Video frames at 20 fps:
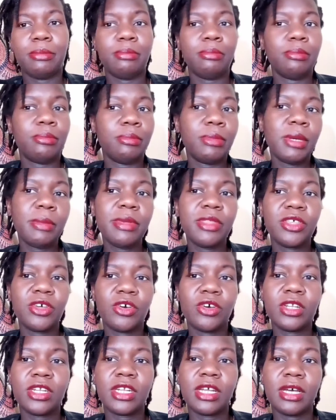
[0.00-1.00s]
maybe the
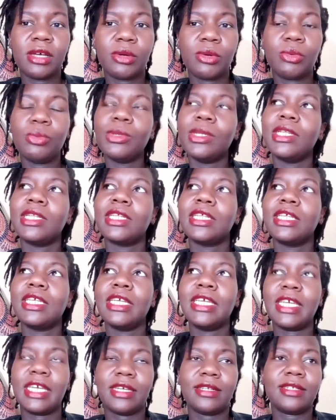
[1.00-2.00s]
owner will
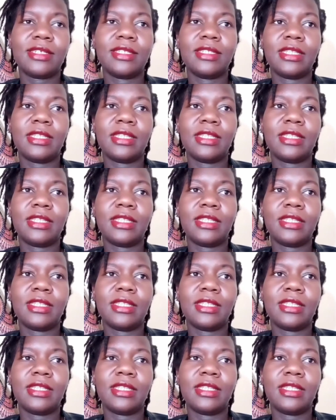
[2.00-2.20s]
get